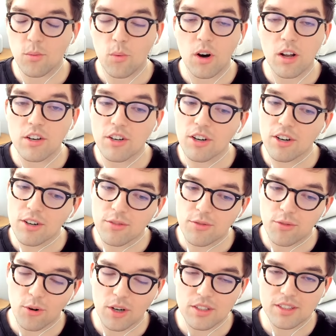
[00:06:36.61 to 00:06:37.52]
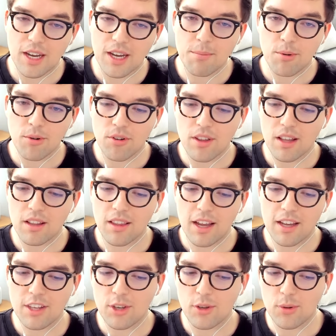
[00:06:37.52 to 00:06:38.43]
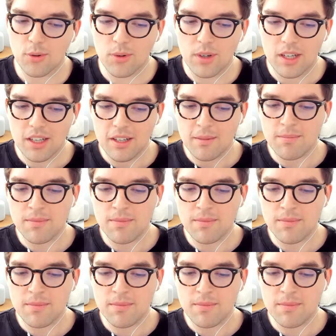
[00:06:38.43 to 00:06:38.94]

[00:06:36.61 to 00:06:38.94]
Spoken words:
Wonder, for example, that let you